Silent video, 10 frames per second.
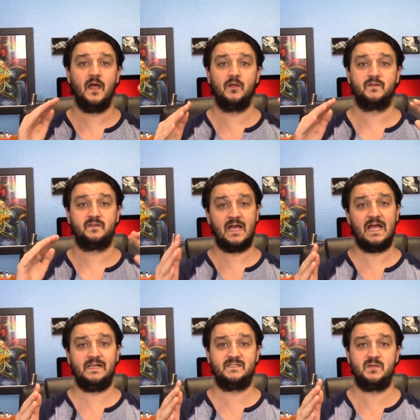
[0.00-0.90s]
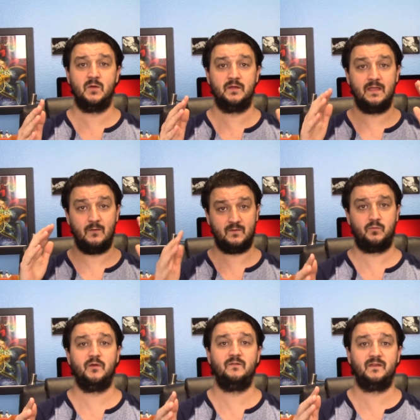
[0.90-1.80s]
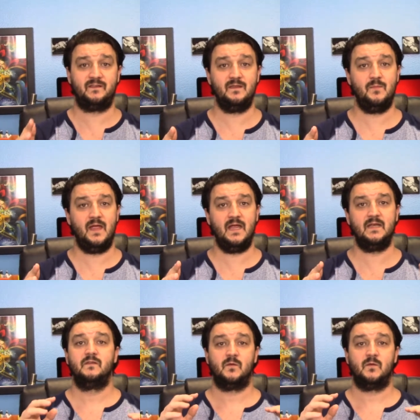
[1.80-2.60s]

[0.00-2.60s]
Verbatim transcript: else tied to it that was previously made.